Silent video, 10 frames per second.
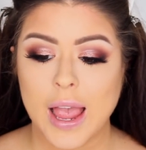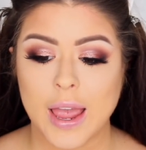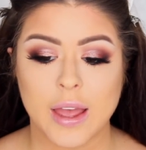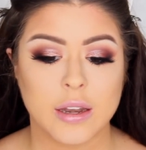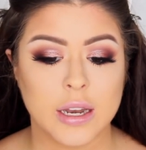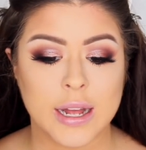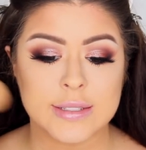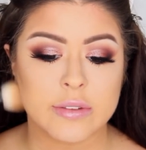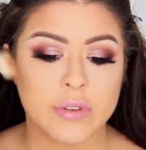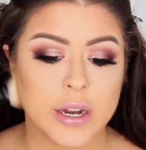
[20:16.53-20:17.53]
and it
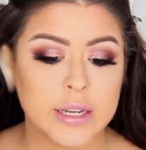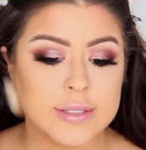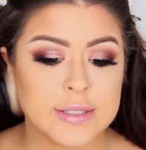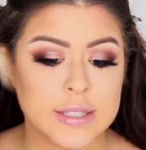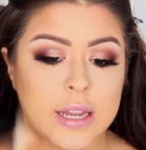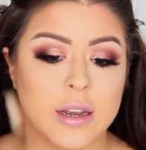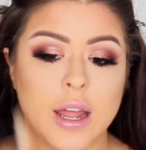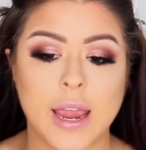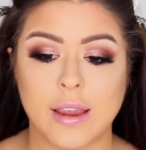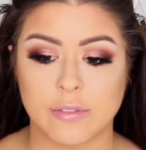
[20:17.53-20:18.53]
has a very
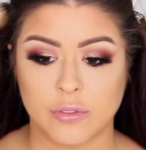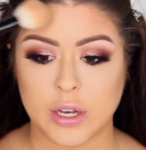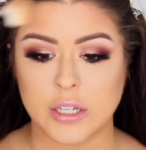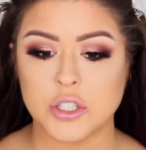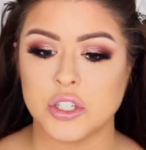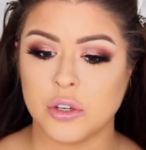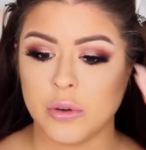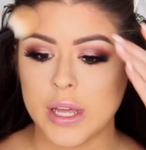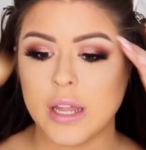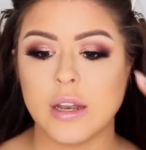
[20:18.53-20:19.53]
skin-like finish
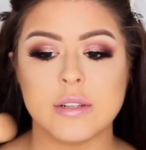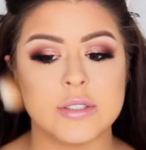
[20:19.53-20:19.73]
to it.